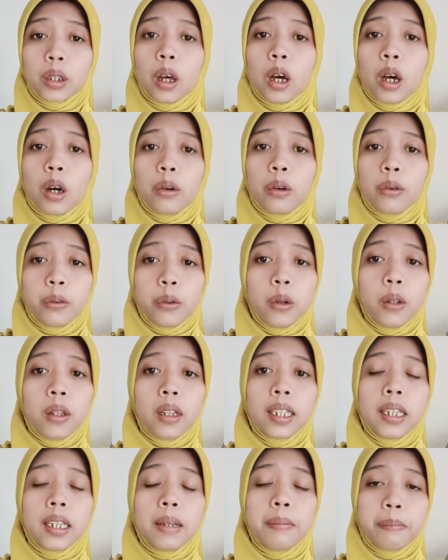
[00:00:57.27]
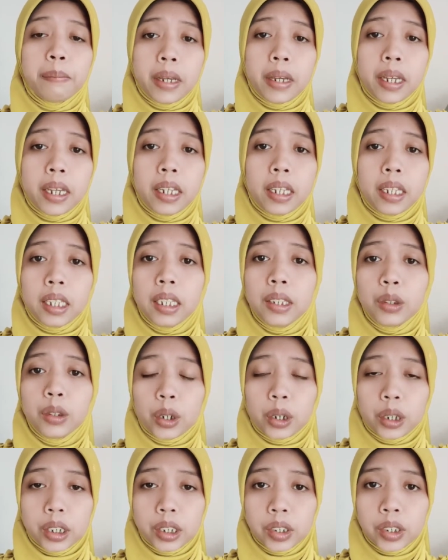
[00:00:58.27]
fully pay
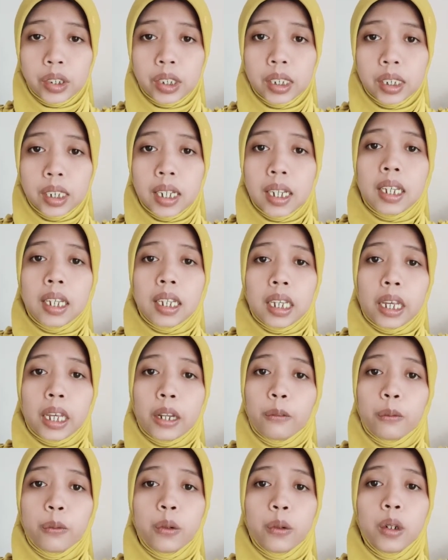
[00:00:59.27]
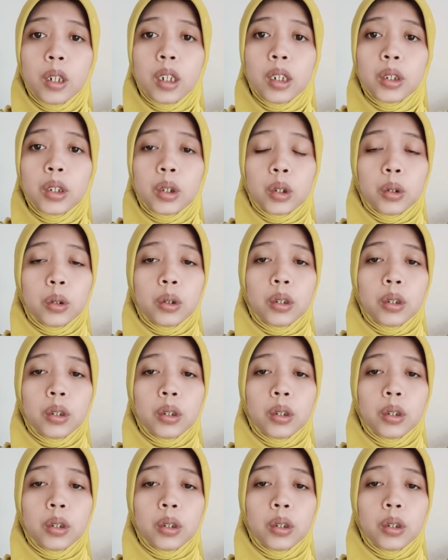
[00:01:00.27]
interest in full to the